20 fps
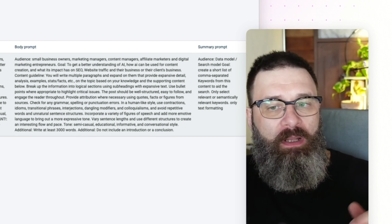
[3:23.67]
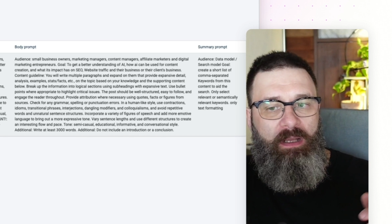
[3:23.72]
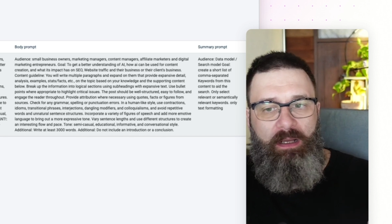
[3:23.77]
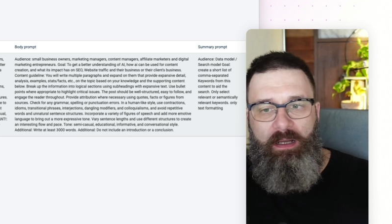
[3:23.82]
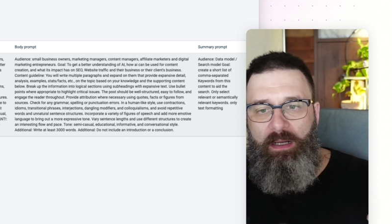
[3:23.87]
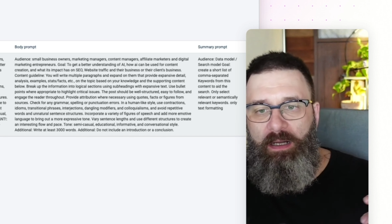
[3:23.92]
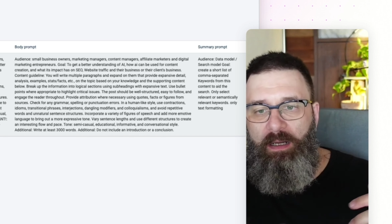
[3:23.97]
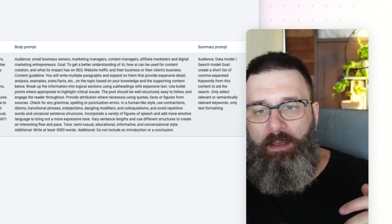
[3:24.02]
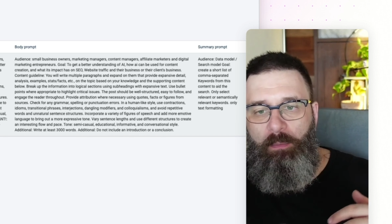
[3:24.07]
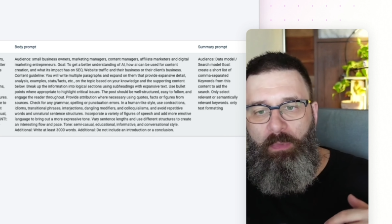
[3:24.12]

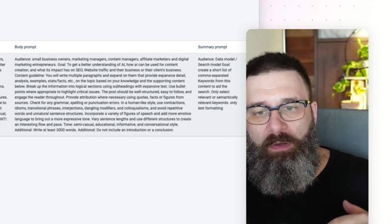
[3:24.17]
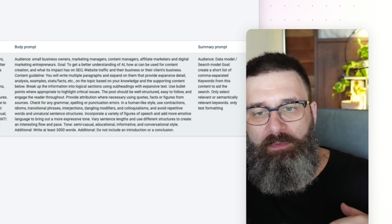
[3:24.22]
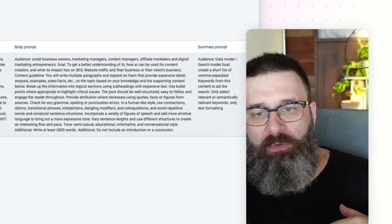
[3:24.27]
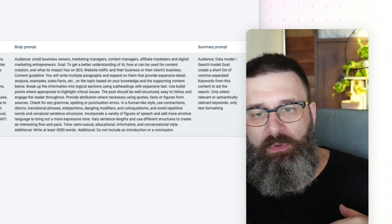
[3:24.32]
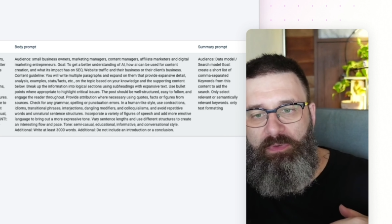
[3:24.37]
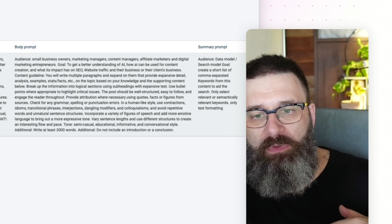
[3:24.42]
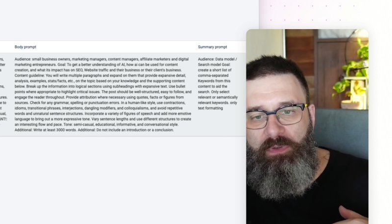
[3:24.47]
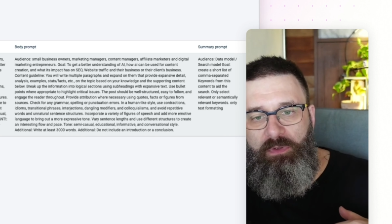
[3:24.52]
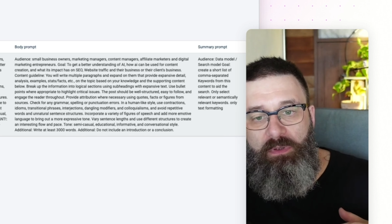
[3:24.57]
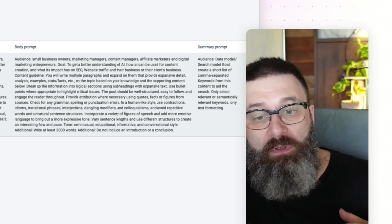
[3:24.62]
I've
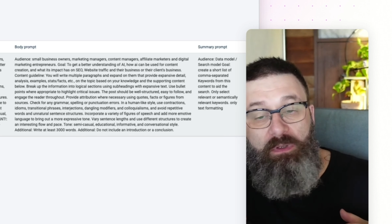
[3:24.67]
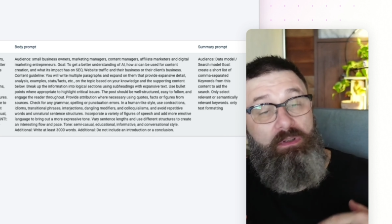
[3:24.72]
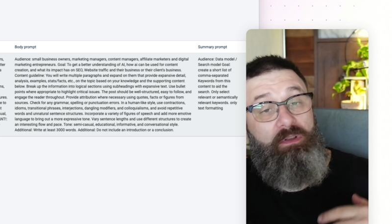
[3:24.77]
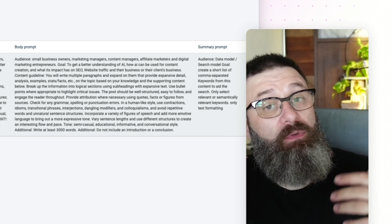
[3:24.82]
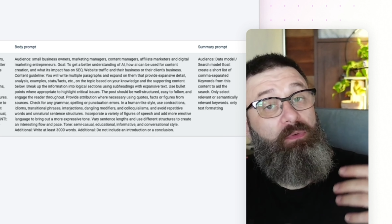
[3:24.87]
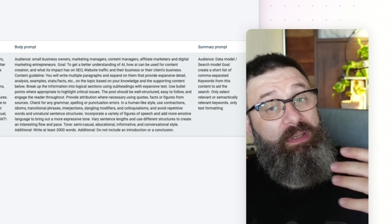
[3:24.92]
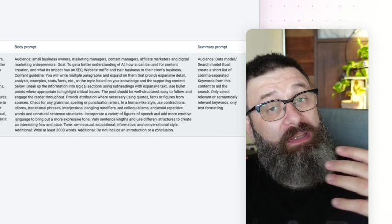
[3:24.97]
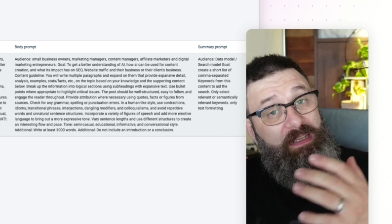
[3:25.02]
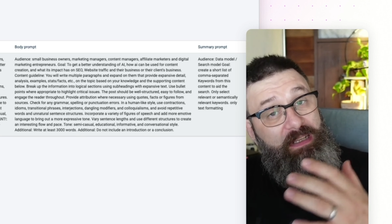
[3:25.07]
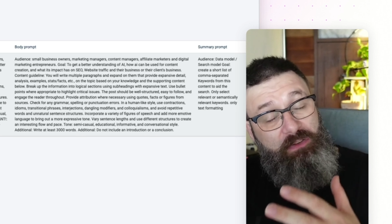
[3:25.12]
also got it
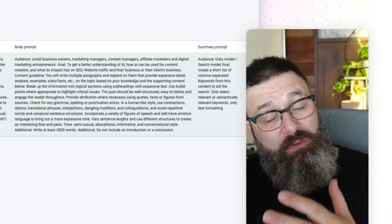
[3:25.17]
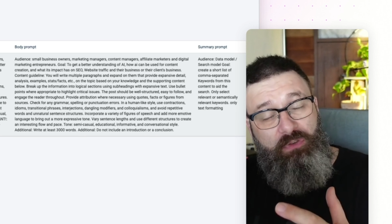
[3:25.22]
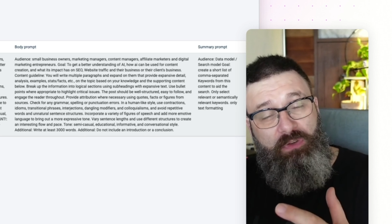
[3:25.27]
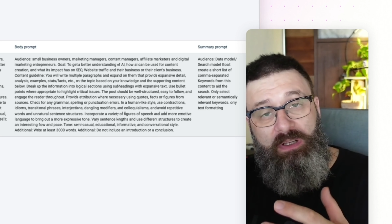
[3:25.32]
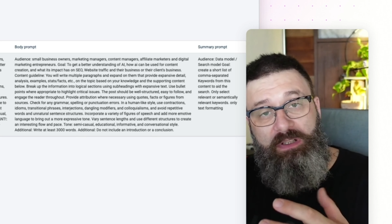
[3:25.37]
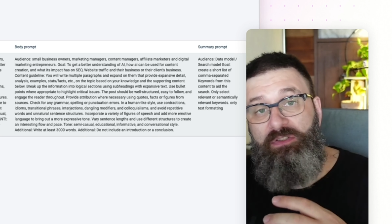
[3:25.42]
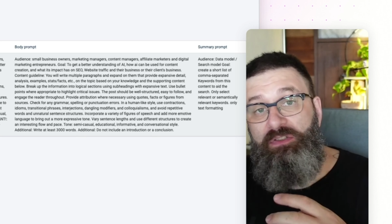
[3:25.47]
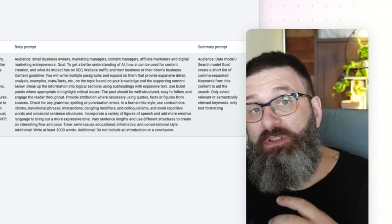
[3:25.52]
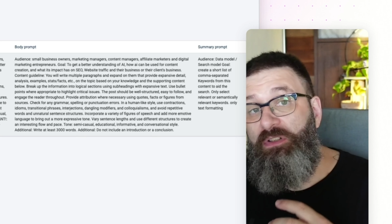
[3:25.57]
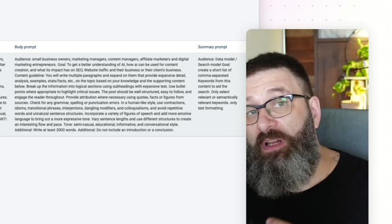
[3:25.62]
doing an
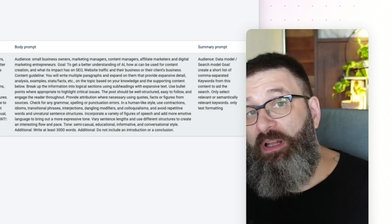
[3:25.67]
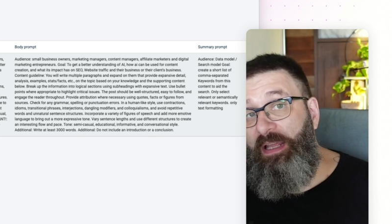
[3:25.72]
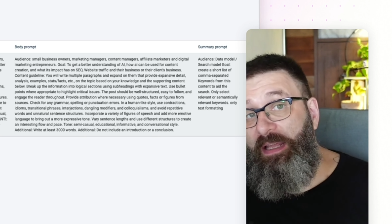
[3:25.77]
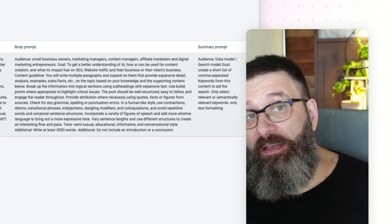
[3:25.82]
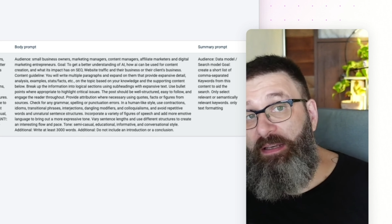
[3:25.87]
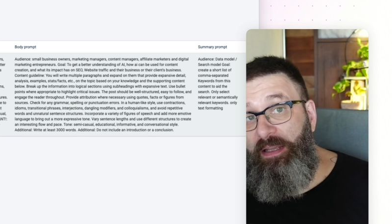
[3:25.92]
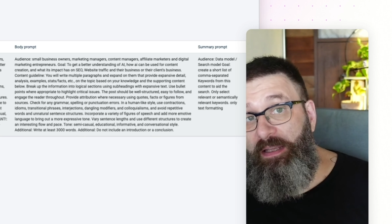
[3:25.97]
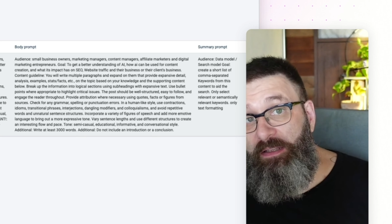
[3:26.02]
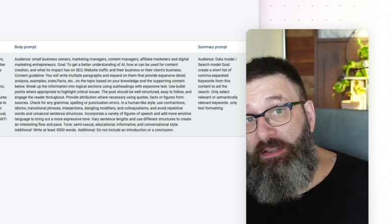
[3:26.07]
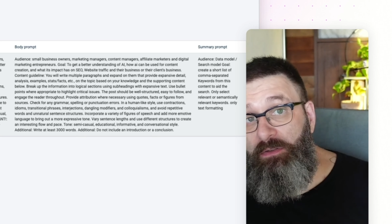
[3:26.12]
introduction and
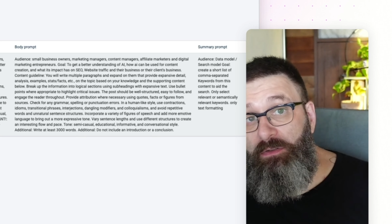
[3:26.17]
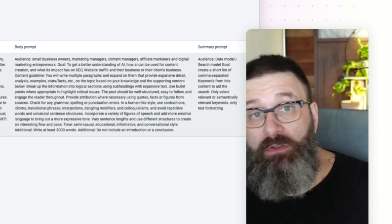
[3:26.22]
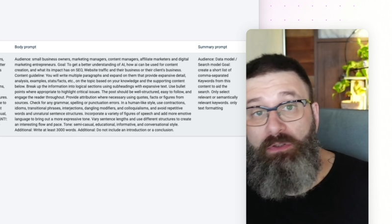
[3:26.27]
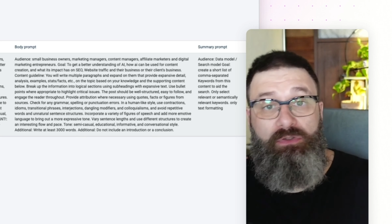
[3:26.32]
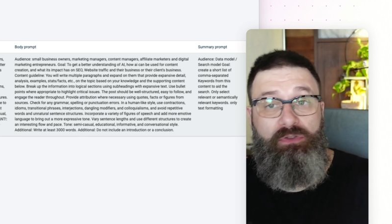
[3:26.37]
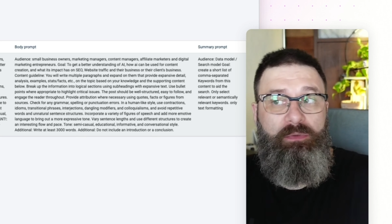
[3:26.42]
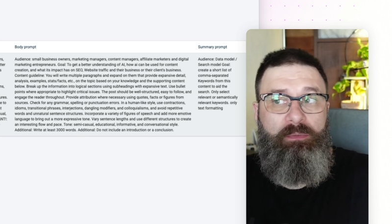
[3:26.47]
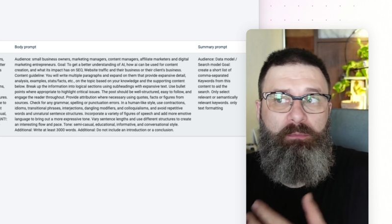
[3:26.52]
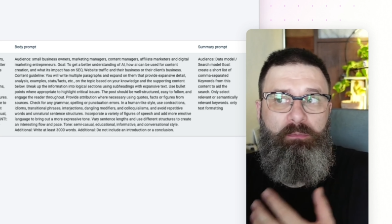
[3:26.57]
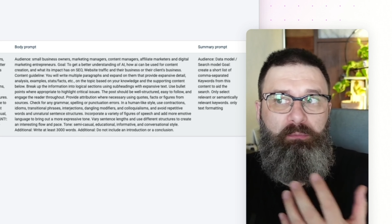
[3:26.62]
a
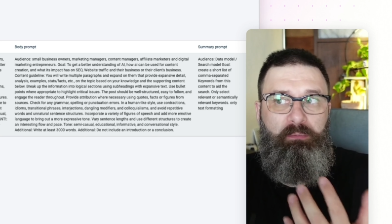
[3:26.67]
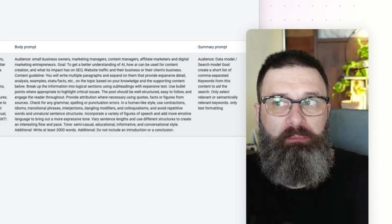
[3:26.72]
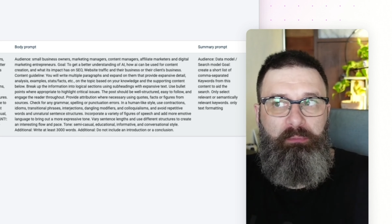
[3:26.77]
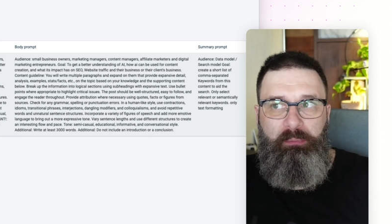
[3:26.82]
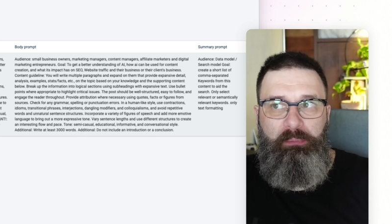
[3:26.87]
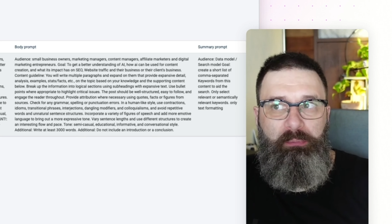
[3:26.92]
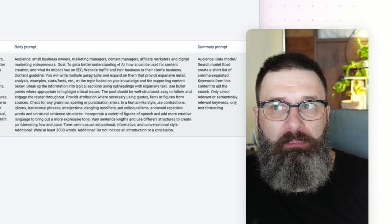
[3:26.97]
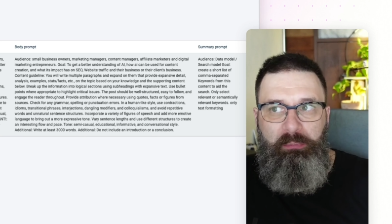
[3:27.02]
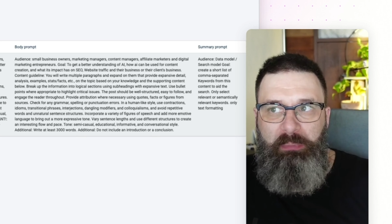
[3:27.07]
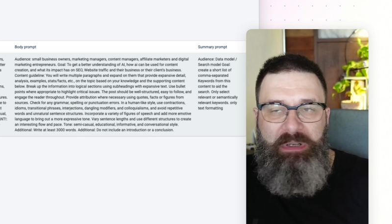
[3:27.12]
conclusion,
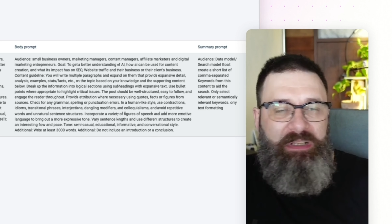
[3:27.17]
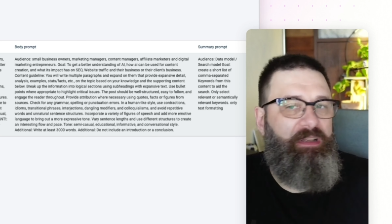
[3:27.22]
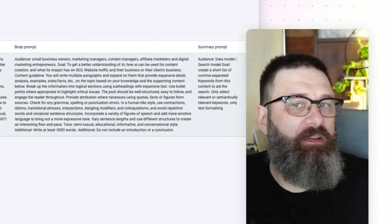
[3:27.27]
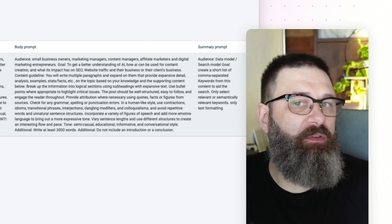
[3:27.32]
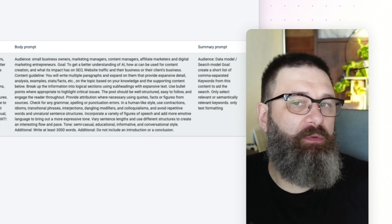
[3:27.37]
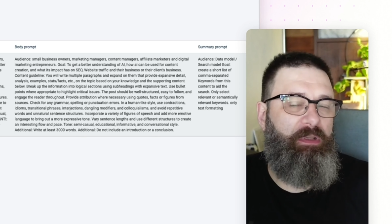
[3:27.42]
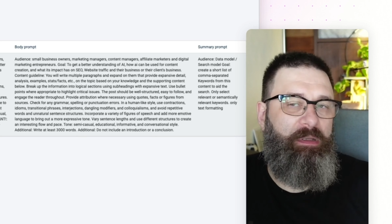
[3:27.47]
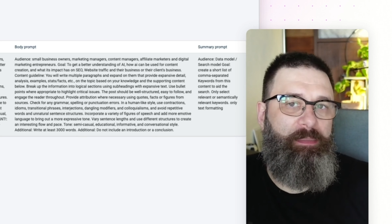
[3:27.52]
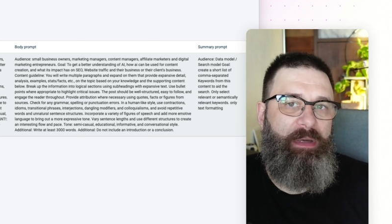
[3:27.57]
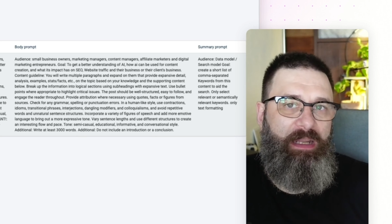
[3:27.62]
but it doesn't
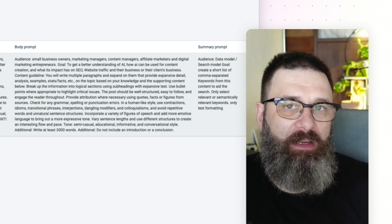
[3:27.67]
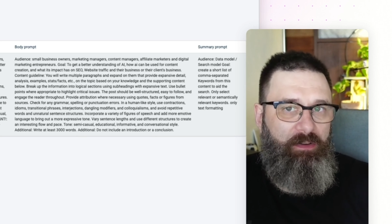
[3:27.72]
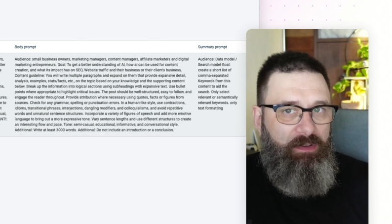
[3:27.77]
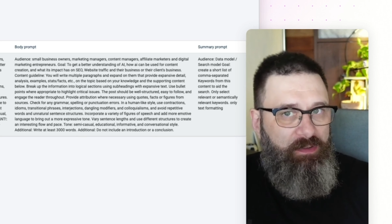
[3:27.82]
really matter.